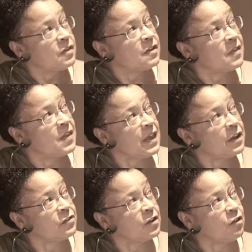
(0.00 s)
that in the
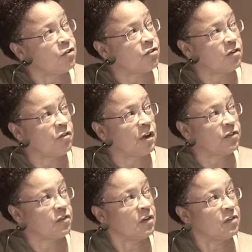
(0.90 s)
execution of
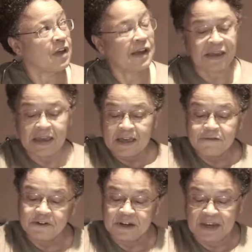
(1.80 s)
justice, I
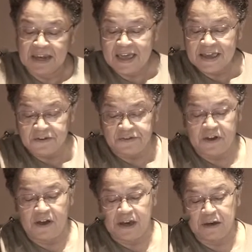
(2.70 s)
carefully lay
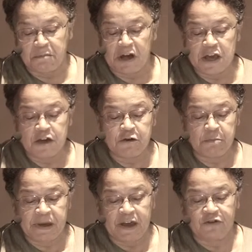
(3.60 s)
aside my
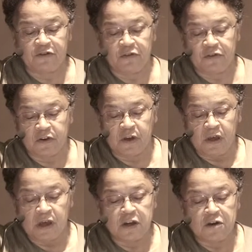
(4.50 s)
own passions
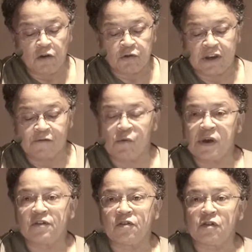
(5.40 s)
and not give
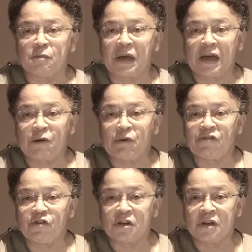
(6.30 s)
way to them,
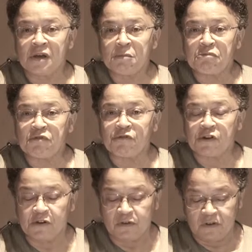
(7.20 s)
however
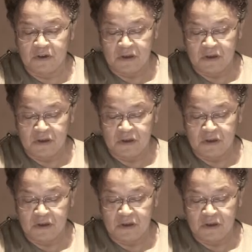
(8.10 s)
provoked.